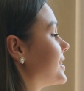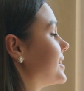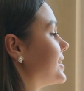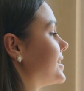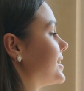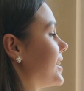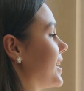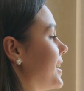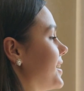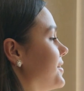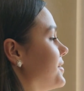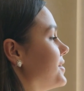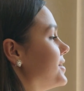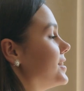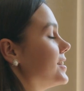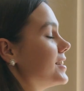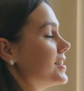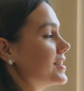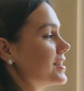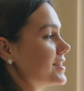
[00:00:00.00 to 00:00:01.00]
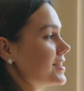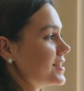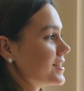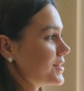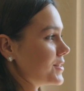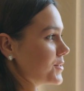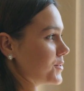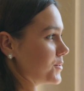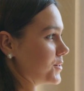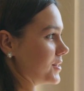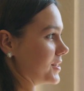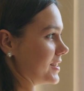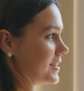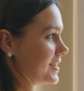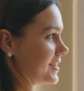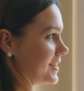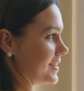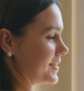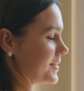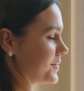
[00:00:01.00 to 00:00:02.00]
All you have to do is send some
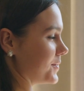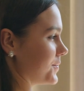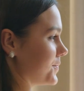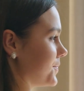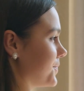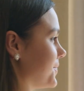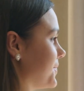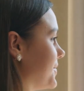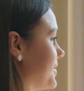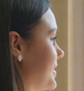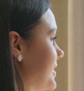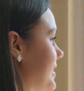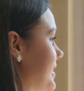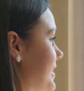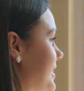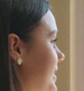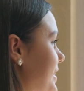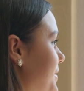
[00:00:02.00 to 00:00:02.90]
tweets and do a